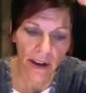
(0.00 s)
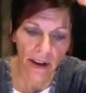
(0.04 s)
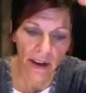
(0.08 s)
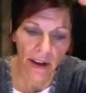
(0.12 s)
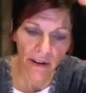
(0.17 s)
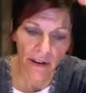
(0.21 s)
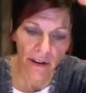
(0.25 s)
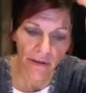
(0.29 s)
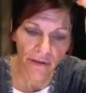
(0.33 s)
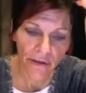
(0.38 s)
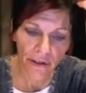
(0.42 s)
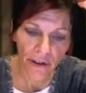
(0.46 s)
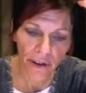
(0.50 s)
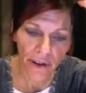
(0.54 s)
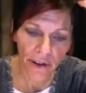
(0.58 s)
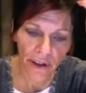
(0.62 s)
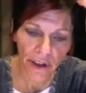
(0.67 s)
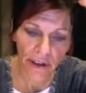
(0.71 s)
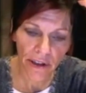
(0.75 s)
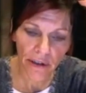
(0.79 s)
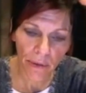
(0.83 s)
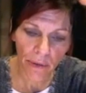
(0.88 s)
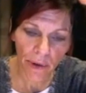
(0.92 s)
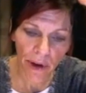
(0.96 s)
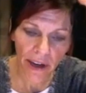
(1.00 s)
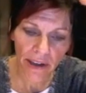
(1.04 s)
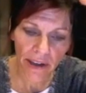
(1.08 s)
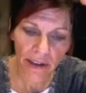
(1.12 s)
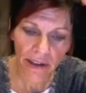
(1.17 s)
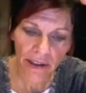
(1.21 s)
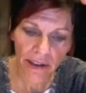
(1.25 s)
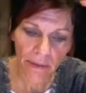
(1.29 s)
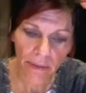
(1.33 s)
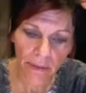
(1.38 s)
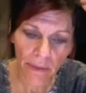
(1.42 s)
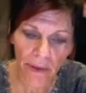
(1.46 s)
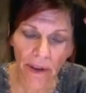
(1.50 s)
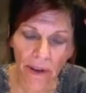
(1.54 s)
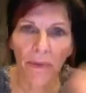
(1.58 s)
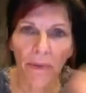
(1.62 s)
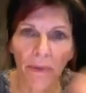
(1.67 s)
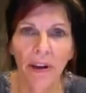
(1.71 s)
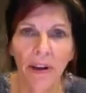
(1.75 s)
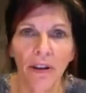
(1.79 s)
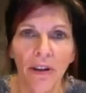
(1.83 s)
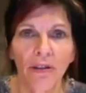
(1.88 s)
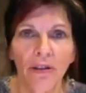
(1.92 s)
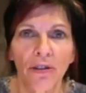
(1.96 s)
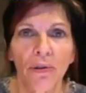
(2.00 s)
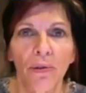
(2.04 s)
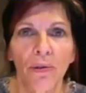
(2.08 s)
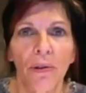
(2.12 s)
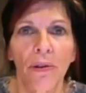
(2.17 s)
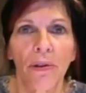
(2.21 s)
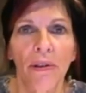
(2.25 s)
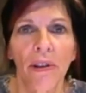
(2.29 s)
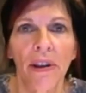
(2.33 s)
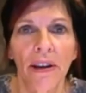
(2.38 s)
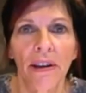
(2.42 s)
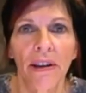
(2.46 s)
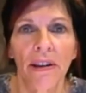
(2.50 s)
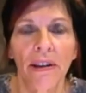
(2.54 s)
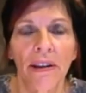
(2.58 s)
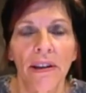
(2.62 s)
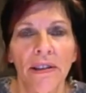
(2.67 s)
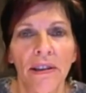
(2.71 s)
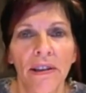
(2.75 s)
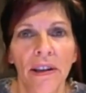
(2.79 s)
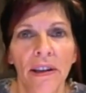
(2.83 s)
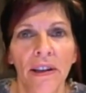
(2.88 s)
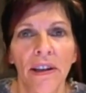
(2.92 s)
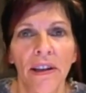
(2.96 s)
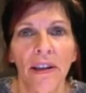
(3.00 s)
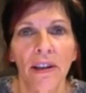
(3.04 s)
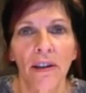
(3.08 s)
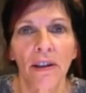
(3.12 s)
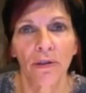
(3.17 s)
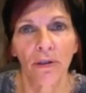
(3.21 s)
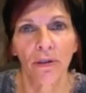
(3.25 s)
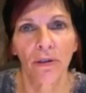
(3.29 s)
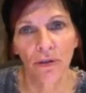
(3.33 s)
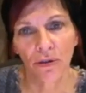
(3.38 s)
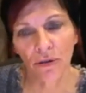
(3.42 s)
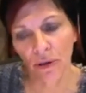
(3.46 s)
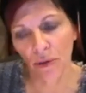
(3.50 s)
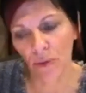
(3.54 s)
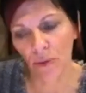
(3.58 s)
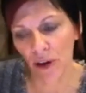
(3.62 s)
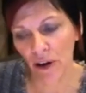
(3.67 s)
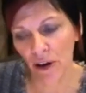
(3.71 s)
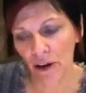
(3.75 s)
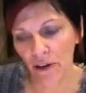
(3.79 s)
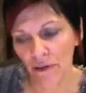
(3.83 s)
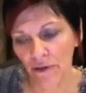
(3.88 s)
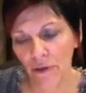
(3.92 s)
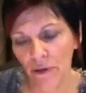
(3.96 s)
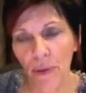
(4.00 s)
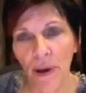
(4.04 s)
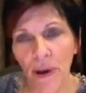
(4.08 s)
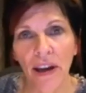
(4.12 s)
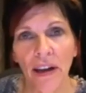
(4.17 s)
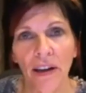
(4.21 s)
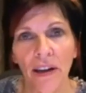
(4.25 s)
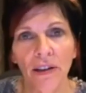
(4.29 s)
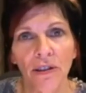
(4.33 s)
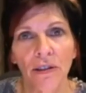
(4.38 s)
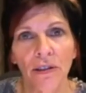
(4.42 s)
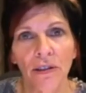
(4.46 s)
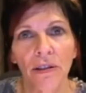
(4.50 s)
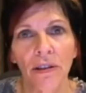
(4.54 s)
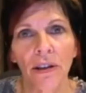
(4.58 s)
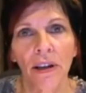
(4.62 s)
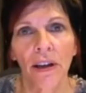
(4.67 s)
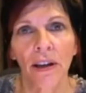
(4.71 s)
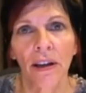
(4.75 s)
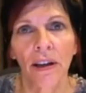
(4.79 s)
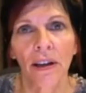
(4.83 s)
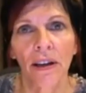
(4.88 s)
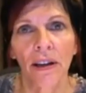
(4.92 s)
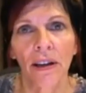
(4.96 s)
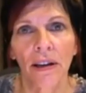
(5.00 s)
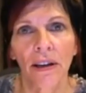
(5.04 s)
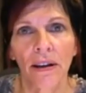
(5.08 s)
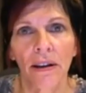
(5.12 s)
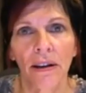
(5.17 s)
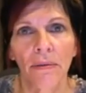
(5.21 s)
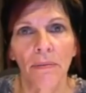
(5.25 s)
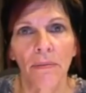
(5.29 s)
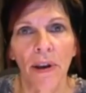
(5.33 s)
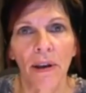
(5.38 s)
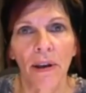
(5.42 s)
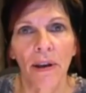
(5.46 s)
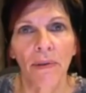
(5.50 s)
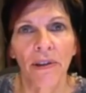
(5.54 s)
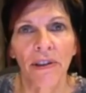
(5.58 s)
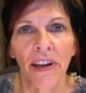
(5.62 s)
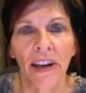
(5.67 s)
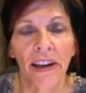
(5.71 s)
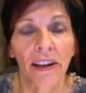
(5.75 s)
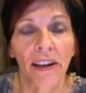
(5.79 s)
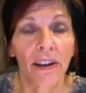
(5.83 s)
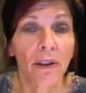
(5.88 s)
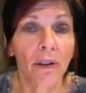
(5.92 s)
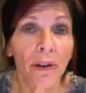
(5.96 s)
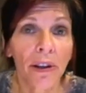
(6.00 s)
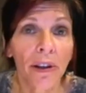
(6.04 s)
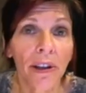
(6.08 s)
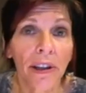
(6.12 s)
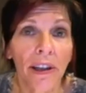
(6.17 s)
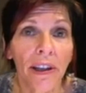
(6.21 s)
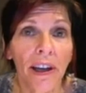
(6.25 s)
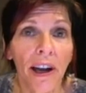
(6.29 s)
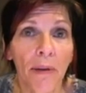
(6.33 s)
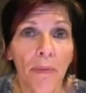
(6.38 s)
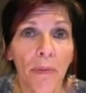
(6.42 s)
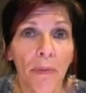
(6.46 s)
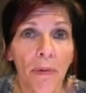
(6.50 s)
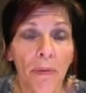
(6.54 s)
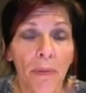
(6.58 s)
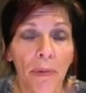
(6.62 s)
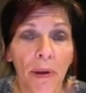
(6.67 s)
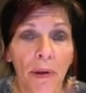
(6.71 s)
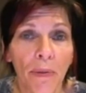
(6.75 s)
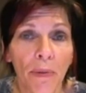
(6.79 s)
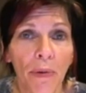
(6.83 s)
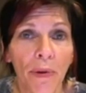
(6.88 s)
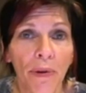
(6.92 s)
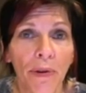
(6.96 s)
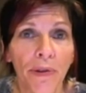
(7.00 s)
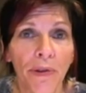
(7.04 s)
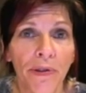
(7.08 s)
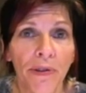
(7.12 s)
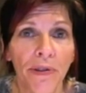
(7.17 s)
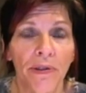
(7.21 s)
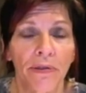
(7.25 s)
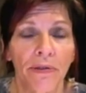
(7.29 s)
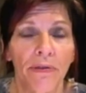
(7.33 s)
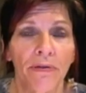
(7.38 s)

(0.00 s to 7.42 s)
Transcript: If you're going to write something, make sure that it isn't going to go streaming off the page, and maybe take a look at a couple people's,